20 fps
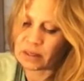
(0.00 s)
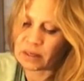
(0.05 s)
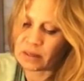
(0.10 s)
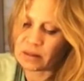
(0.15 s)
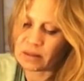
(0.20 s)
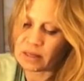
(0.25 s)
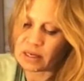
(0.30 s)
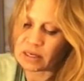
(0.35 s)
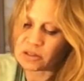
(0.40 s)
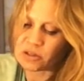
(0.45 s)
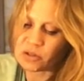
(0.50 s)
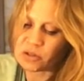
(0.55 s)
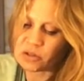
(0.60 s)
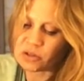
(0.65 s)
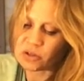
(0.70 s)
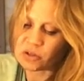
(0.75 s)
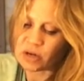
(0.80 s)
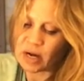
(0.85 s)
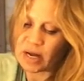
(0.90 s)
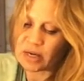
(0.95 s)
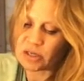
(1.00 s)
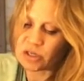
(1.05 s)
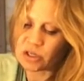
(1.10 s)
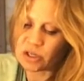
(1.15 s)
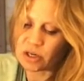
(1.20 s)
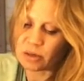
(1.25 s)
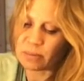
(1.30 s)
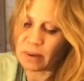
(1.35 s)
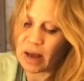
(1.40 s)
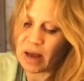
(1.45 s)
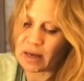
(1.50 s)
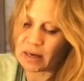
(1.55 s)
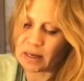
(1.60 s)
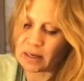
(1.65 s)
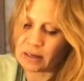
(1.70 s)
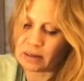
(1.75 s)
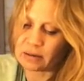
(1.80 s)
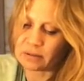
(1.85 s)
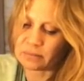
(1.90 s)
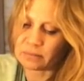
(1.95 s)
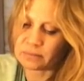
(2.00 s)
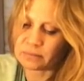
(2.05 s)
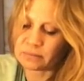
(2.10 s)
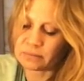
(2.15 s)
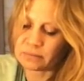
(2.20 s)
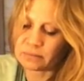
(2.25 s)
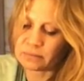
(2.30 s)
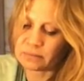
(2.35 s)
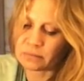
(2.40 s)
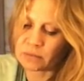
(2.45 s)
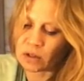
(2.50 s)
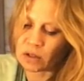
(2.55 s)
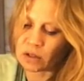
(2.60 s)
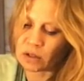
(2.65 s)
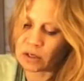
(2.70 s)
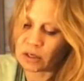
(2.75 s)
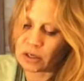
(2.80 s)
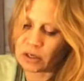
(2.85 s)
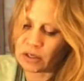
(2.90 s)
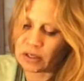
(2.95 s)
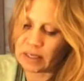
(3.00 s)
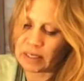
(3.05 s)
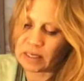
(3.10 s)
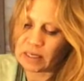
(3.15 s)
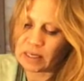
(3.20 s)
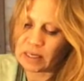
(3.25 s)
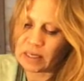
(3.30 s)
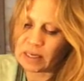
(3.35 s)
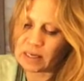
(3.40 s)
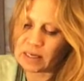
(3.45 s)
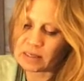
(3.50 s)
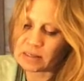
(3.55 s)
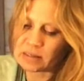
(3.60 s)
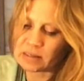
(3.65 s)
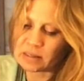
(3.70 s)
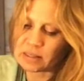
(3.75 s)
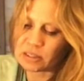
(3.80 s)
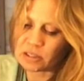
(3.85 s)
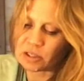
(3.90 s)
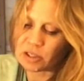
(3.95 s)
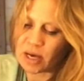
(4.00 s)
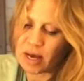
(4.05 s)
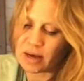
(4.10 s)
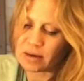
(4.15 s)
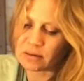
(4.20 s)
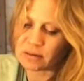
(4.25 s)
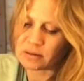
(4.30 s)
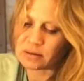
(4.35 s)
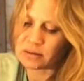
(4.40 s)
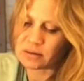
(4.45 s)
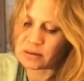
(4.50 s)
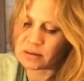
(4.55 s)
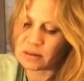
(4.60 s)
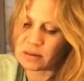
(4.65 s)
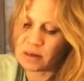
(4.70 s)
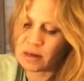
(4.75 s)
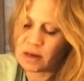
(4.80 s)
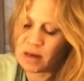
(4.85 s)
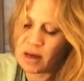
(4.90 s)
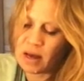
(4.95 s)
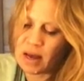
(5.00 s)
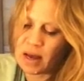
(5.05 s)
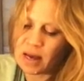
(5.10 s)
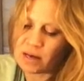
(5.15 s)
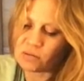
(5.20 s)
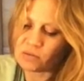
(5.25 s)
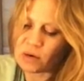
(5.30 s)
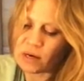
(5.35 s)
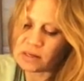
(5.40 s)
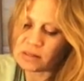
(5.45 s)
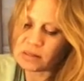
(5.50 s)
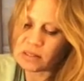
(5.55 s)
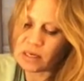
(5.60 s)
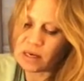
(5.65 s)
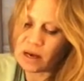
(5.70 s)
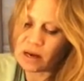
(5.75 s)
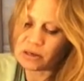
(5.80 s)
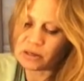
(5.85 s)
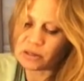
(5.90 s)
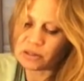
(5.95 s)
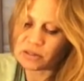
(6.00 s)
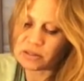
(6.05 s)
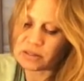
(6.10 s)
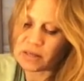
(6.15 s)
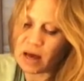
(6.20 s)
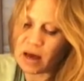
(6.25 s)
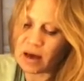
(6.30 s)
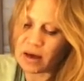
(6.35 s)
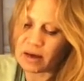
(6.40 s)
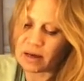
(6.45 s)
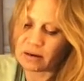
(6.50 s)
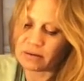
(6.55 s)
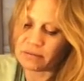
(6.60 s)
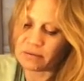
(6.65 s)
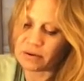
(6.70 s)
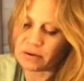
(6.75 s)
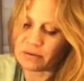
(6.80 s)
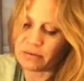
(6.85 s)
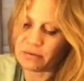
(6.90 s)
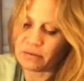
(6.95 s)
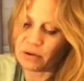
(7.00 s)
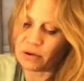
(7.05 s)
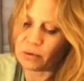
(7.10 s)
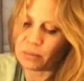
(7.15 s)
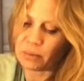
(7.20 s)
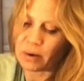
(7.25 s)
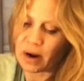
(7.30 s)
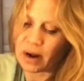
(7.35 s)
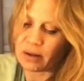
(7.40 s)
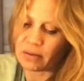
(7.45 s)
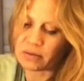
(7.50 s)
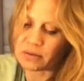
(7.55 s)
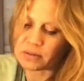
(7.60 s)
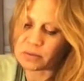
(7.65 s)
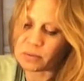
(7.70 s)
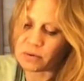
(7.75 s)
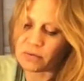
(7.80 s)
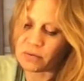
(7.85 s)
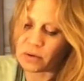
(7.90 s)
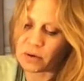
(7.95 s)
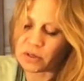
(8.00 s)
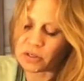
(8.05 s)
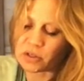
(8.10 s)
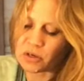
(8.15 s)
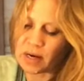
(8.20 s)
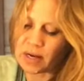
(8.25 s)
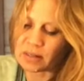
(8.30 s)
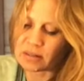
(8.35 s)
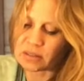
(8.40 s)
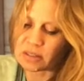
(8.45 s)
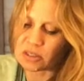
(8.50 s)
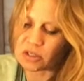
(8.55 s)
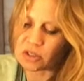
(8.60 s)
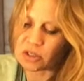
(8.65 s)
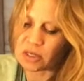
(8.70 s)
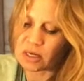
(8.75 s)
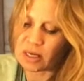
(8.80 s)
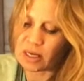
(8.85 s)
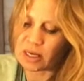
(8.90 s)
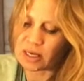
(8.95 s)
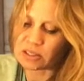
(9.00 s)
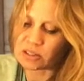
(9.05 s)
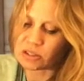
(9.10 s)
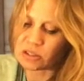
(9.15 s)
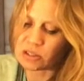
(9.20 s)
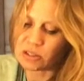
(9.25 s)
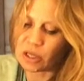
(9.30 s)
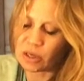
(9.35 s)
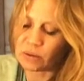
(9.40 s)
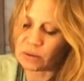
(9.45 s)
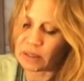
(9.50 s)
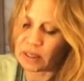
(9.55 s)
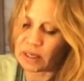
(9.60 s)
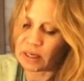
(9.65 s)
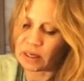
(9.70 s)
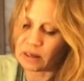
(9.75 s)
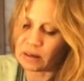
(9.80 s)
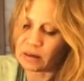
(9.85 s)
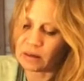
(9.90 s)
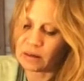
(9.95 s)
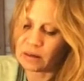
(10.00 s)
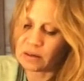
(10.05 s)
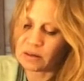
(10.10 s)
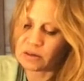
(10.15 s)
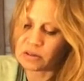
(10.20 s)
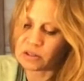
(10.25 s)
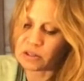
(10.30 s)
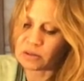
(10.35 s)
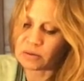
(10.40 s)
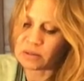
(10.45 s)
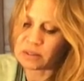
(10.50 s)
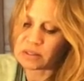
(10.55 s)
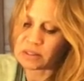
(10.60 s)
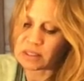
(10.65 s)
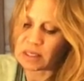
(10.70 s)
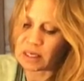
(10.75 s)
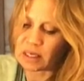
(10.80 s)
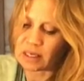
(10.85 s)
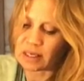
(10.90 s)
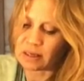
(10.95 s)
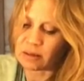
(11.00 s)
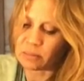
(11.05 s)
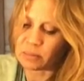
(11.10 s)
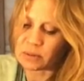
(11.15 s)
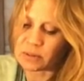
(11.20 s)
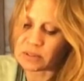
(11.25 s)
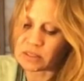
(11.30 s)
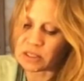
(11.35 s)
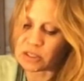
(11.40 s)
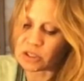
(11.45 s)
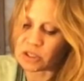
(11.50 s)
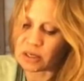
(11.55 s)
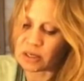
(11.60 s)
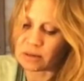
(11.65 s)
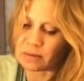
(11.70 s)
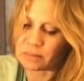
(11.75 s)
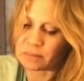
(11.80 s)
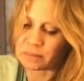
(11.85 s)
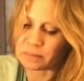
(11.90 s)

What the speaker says: Then stretch your body, curling knees to chest, and resting on your side for a few breaths before transitioning slowly to a seated position.